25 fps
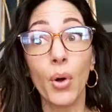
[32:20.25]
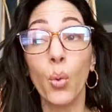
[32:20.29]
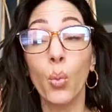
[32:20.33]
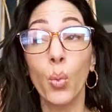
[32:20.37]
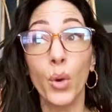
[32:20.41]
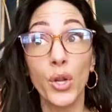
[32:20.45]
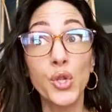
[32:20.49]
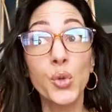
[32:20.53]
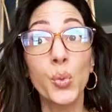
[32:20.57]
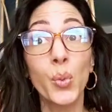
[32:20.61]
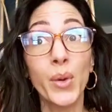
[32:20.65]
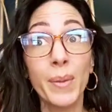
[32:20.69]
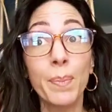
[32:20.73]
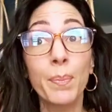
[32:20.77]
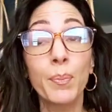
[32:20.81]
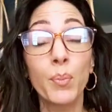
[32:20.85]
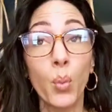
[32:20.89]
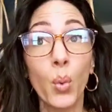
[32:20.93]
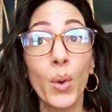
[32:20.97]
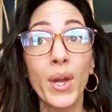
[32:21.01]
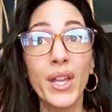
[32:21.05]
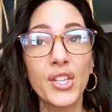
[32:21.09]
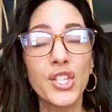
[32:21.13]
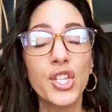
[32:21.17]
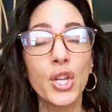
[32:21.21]
which
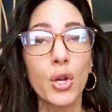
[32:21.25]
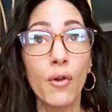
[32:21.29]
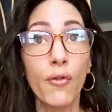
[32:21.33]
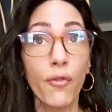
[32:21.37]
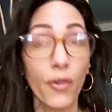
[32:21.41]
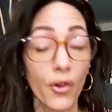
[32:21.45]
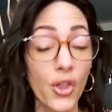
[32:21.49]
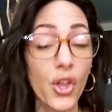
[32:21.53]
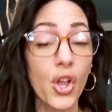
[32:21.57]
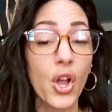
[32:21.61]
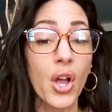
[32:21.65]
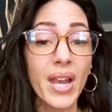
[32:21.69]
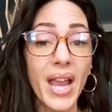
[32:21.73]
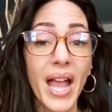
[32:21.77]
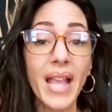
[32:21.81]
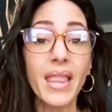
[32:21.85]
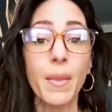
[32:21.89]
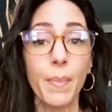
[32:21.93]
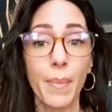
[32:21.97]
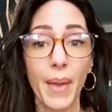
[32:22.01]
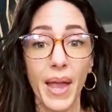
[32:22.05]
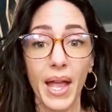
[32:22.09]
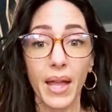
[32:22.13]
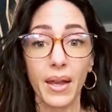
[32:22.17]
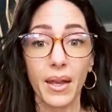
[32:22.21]
we do for the good and the
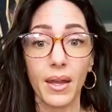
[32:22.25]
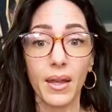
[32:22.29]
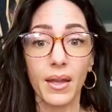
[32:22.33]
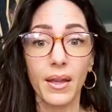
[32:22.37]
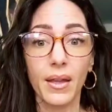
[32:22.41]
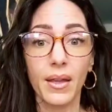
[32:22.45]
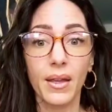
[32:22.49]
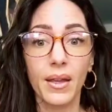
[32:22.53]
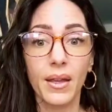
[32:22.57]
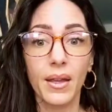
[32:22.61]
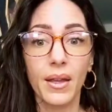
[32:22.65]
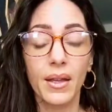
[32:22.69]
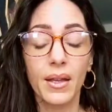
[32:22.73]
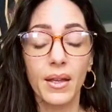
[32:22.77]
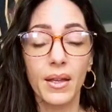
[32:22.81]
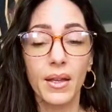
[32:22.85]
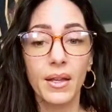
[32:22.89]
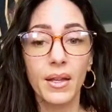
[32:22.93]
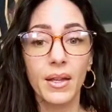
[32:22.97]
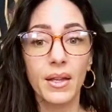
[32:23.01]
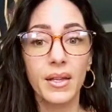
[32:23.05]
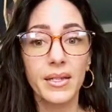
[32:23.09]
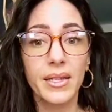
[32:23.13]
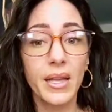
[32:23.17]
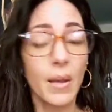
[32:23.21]
bad.
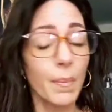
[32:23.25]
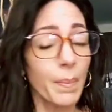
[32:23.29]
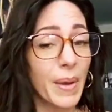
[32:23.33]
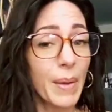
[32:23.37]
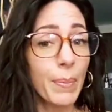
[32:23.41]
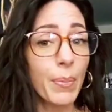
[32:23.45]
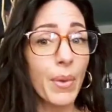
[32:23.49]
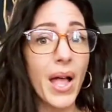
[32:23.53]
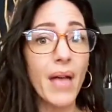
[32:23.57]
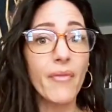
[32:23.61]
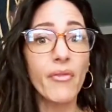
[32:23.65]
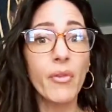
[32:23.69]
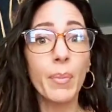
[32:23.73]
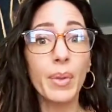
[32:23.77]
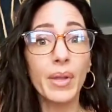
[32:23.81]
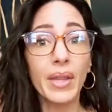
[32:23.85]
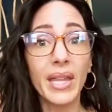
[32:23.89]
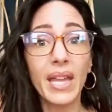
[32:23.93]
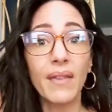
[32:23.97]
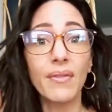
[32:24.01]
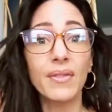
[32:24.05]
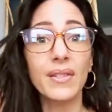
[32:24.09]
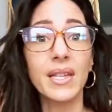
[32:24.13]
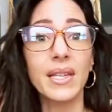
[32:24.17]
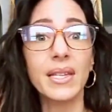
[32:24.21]
Some people have a
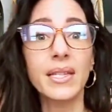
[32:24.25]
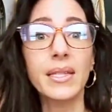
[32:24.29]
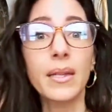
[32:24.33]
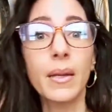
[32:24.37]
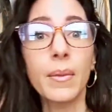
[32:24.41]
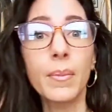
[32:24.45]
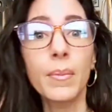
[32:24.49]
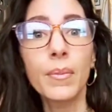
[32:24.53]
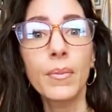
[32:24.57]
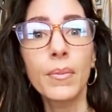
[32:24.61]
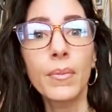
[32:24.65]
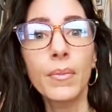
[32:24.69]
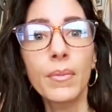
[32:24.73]
belief system.